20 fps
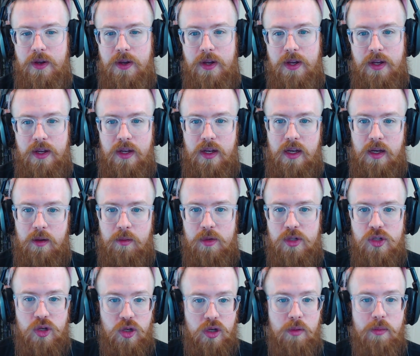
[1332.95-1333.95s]
And
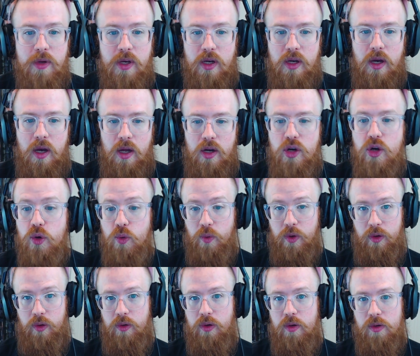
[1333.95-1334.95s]
so you can be a new
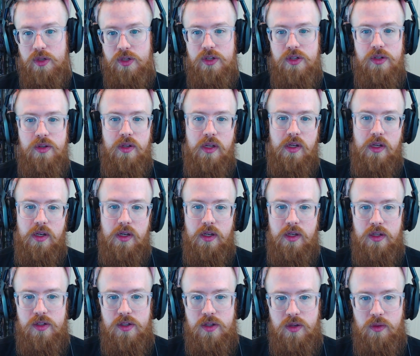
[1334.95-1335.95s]
recruit to
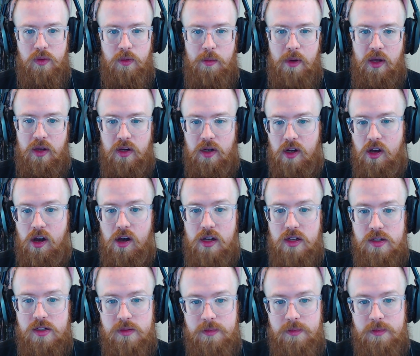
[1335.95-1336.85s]
the rebellion cause.